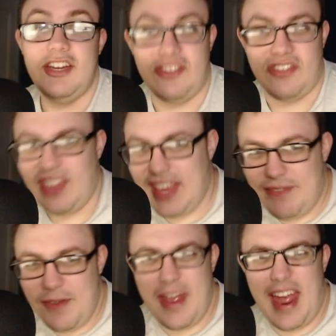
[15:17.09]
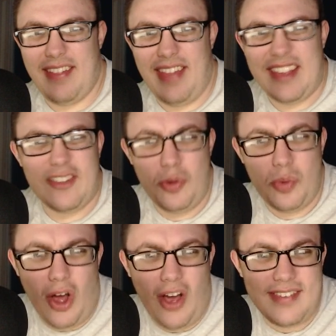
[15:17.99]
just leave it at like 2
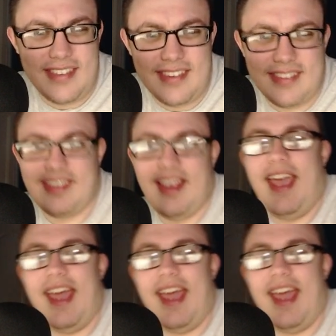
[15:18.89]
losses,